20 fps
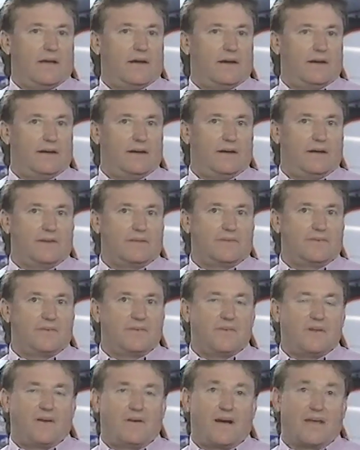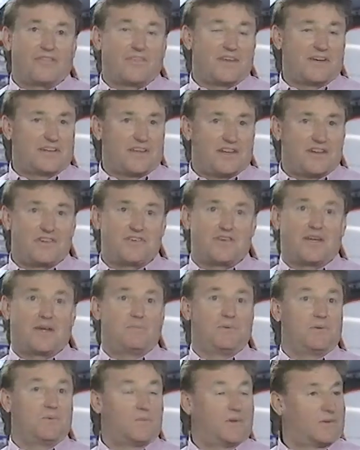No, I think anytime
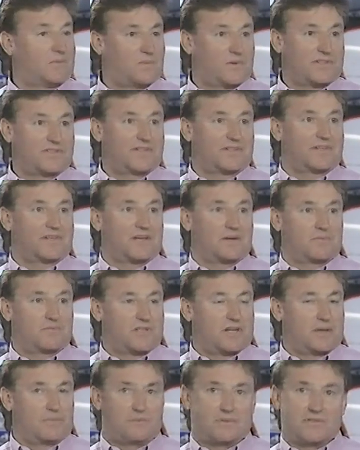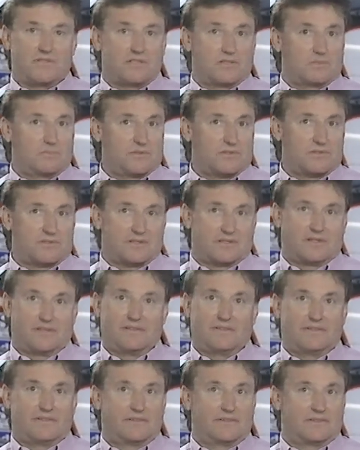you can win a Winston Cup championship is
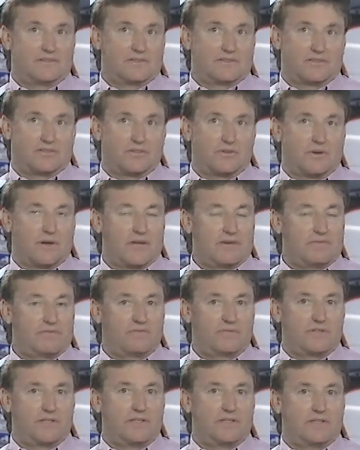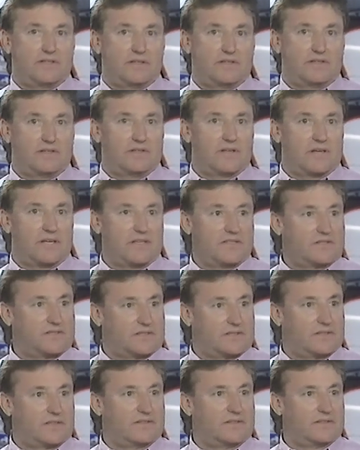a great feat in today's
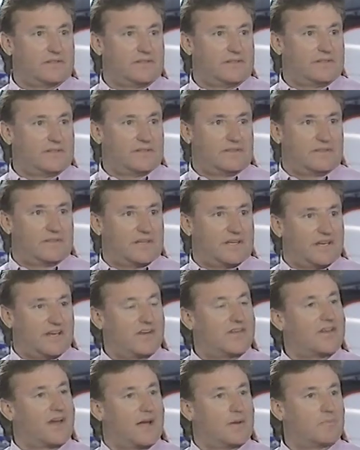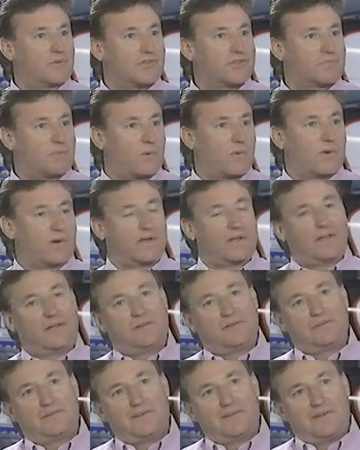any type of sport.
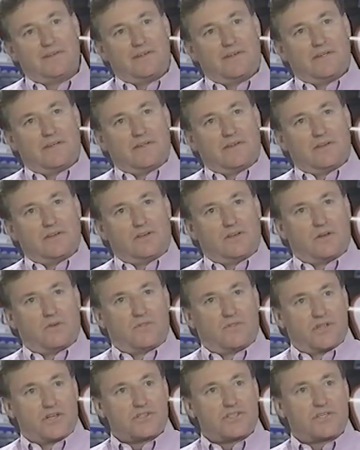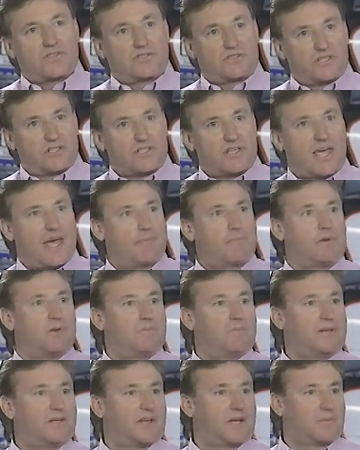And, you know, this just happened to
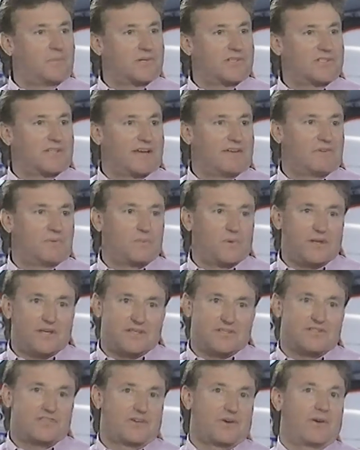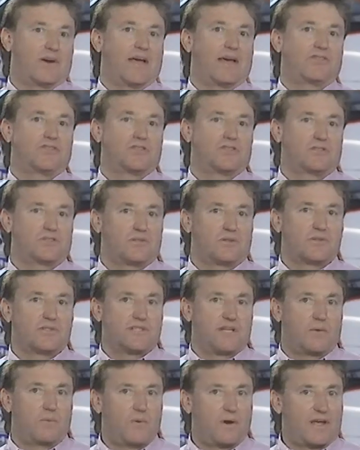be number 7. We didn't start out this year
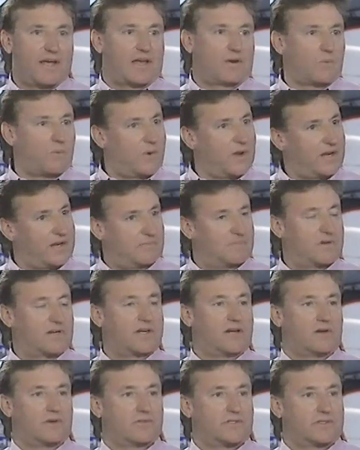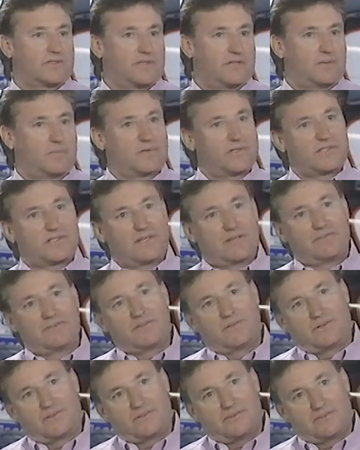saying we got to win it because it's number 7,
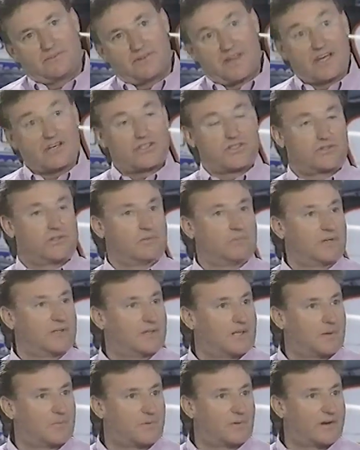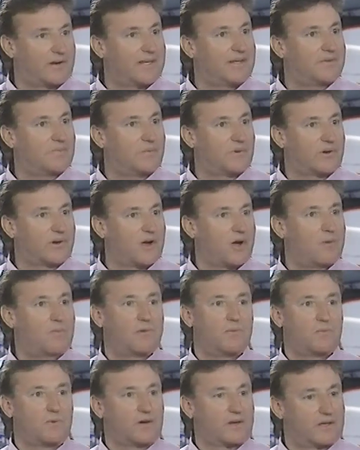or next year will be number 8. We're
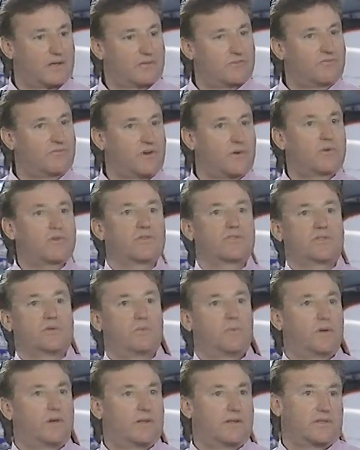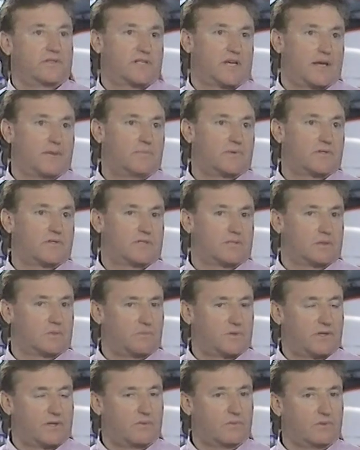hoping we're going to focus on winning a championship. And
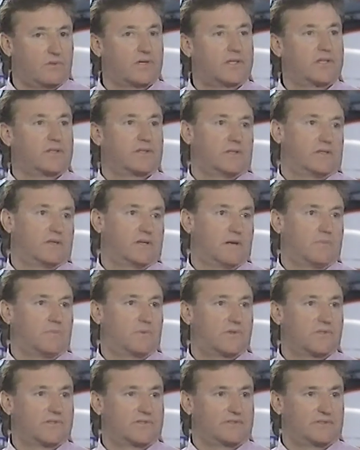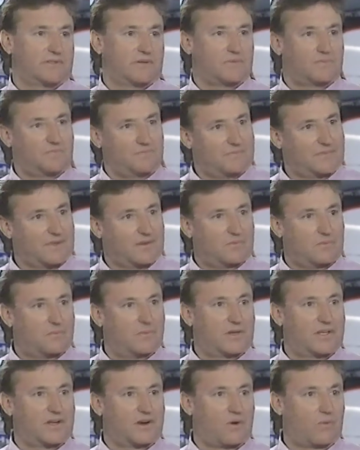we don't look at the numbers, you know. When we
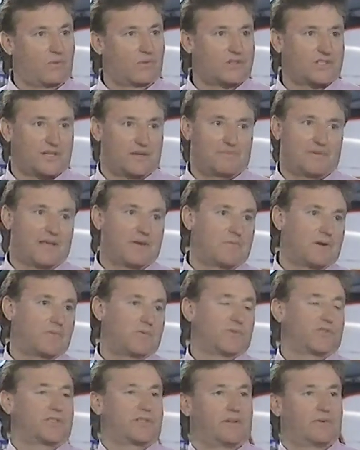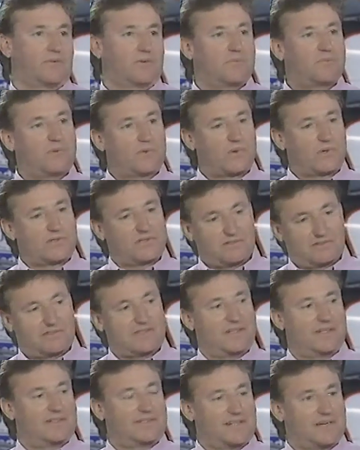get older someday, maybe we'll sit on the porch and
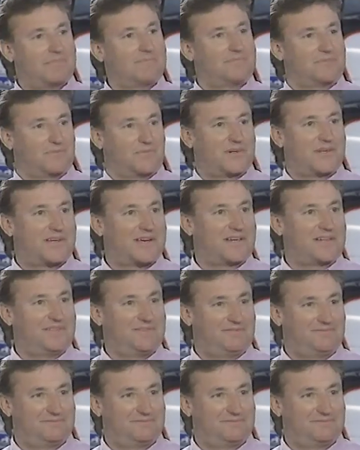say, yep, we done it.